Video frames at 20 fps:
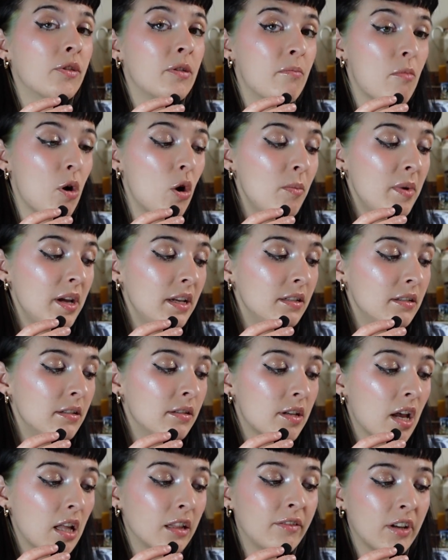the moment
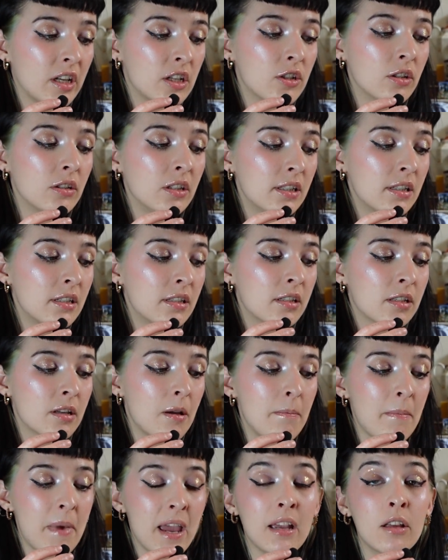
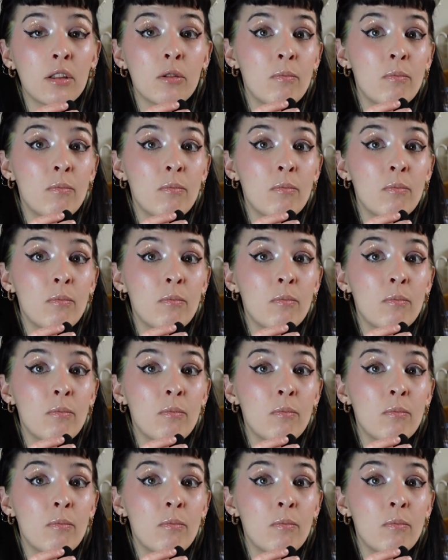televangelists make the